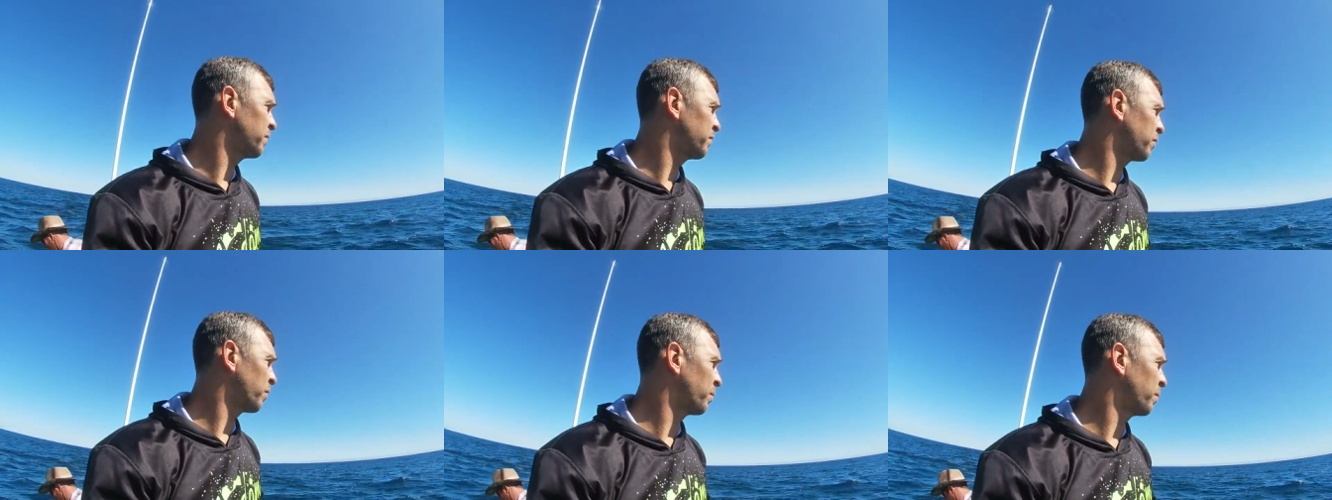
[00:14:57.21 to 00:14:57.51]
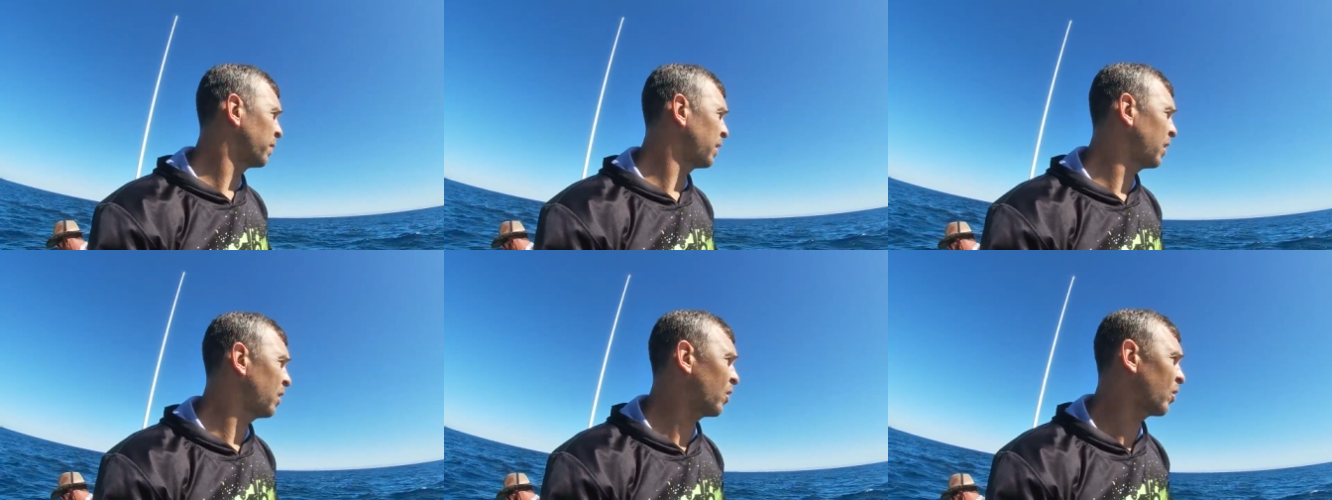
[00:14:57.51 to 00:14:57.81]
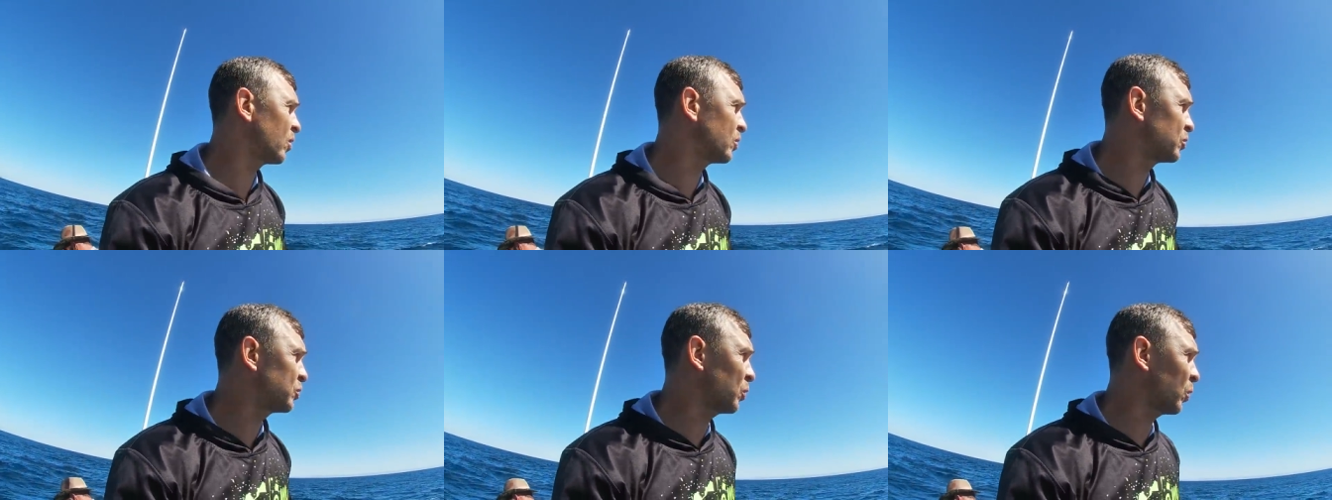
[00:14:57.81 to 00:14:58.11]
from there
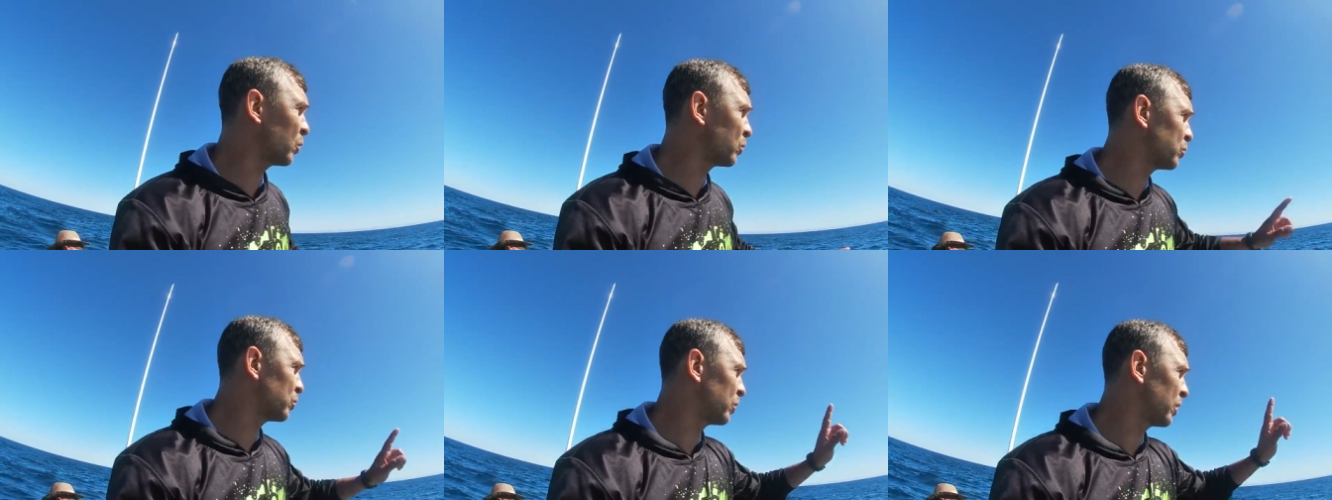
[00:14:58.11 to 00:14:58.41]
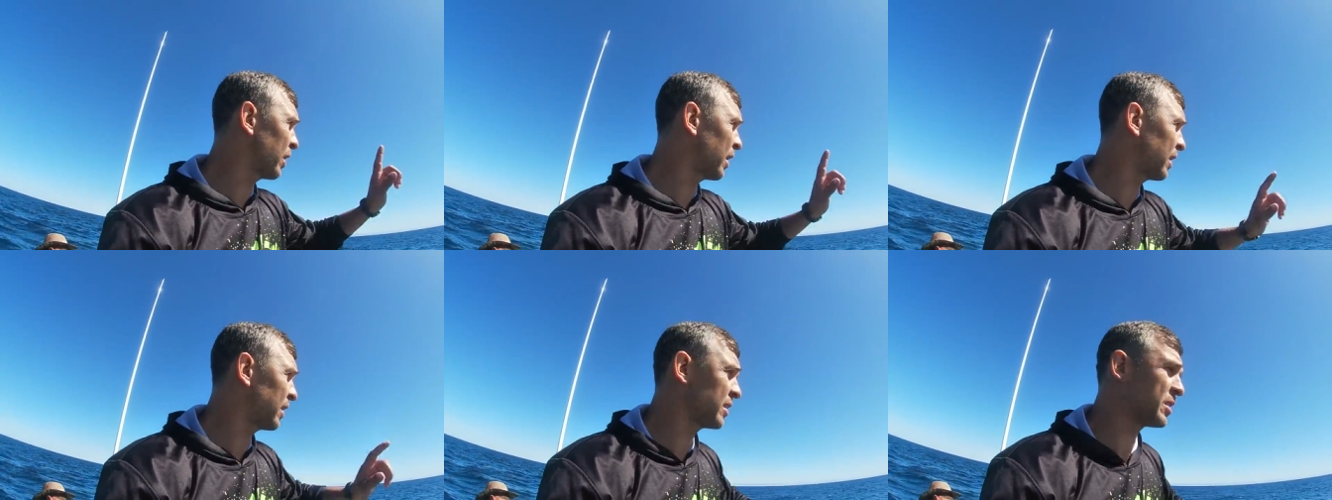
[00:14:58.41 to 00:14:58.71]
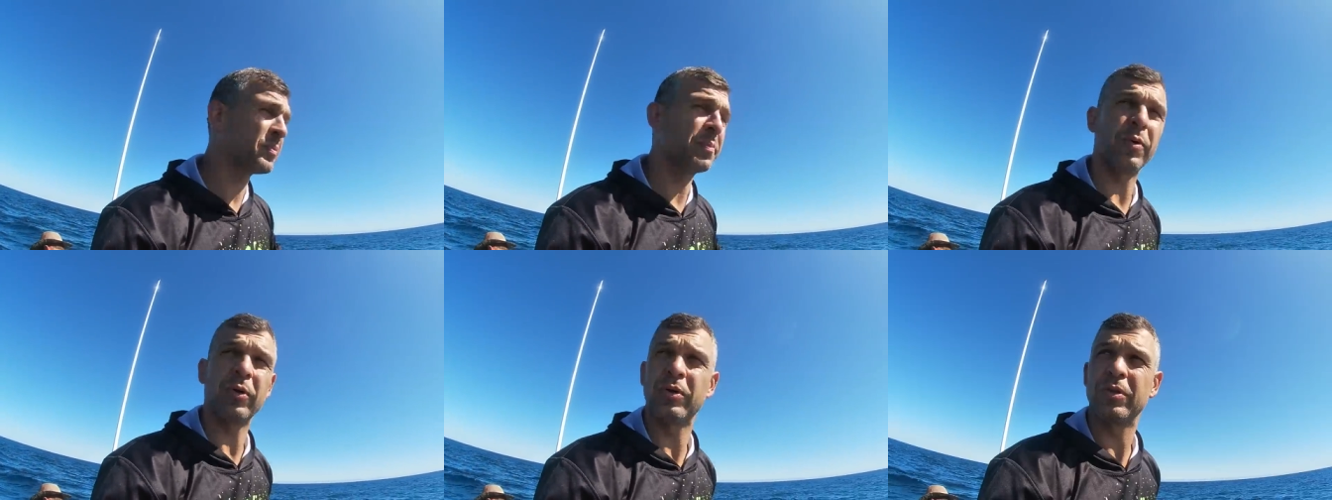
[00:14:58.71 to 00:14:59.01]
on to the other
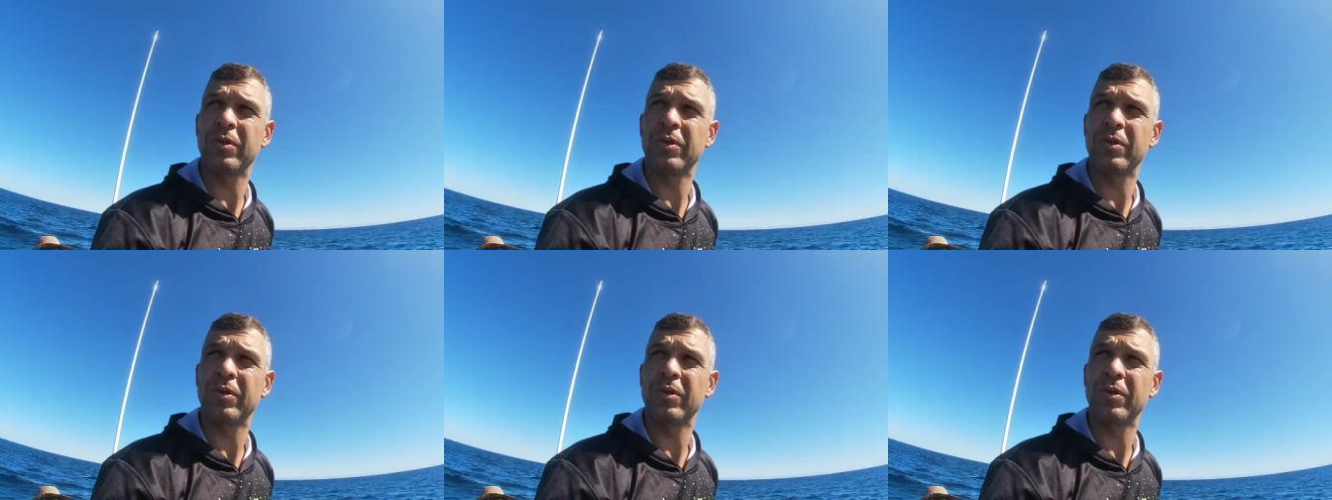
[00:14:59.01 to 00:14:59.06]
spot